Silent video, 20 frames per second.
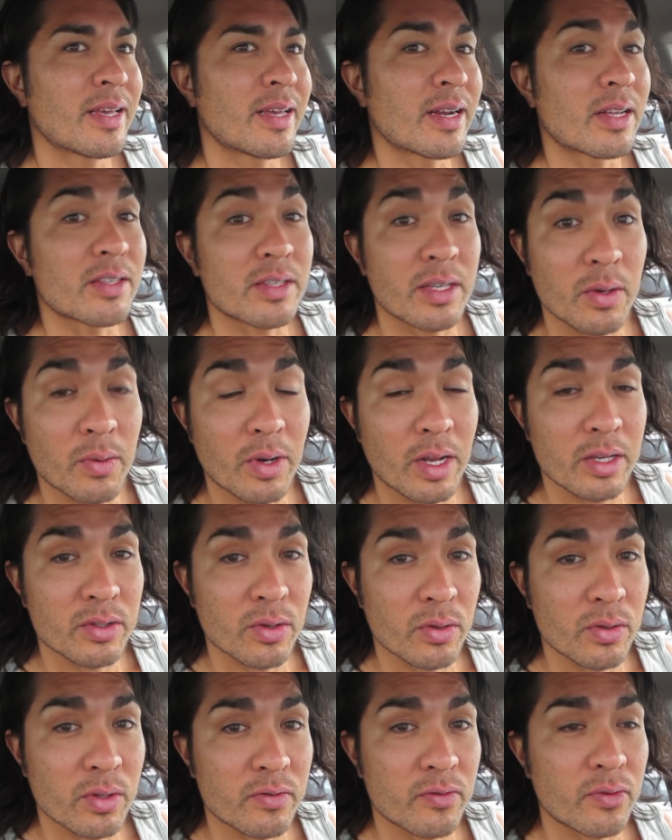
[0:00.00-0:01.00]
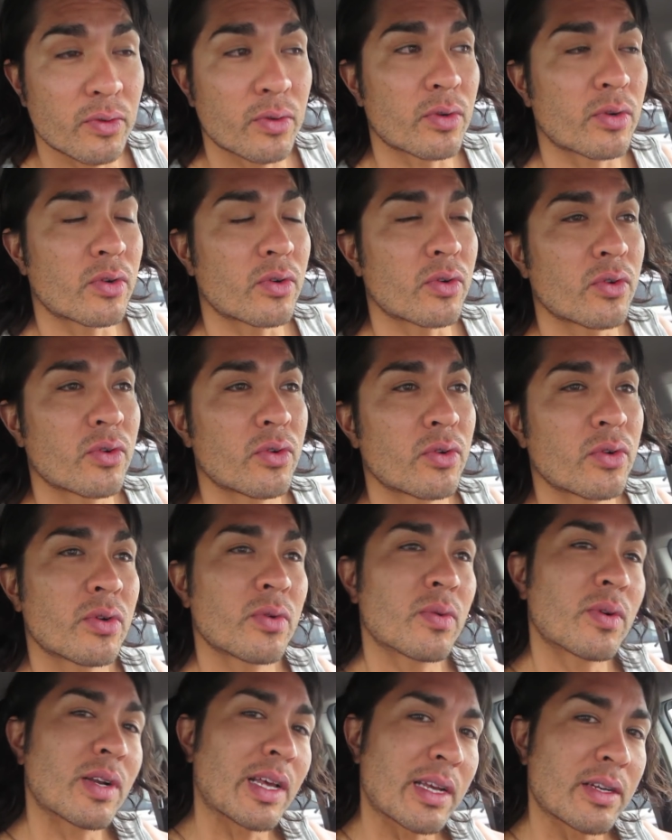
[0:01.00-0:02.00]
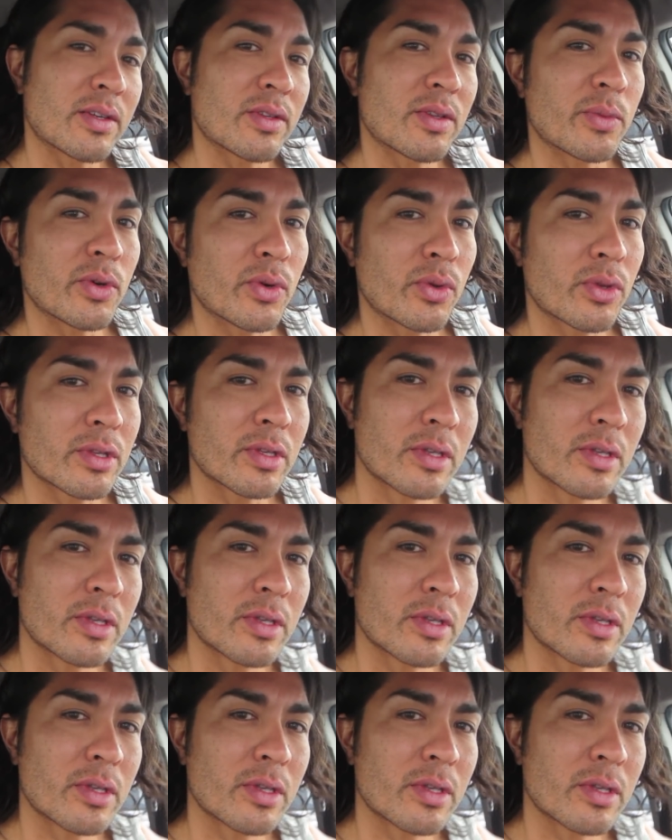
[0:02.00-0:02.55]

And I'll tell you what I sold it for when I get to the booth.